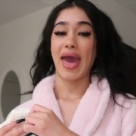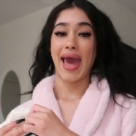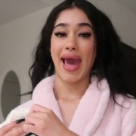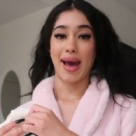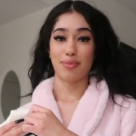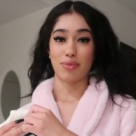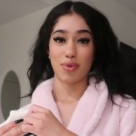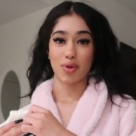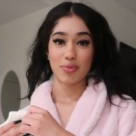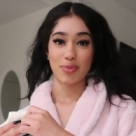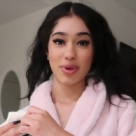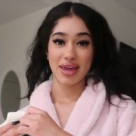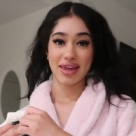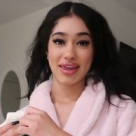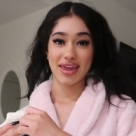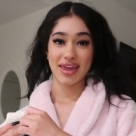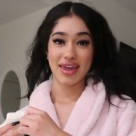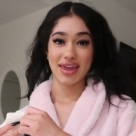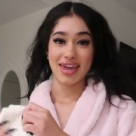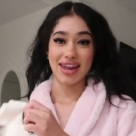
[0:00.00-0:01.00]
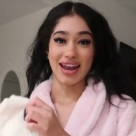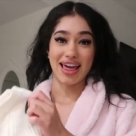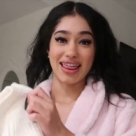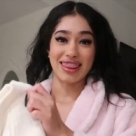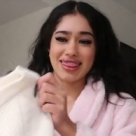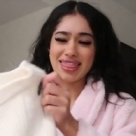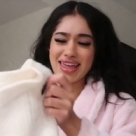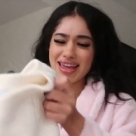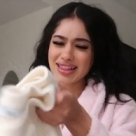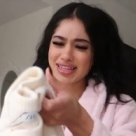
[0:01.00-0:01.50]
apple picking and I
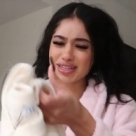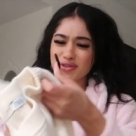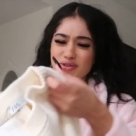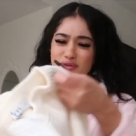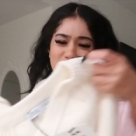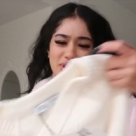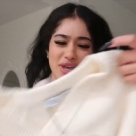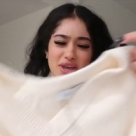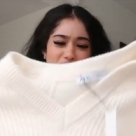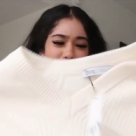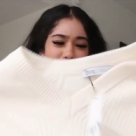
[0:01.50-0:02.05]
think this would be a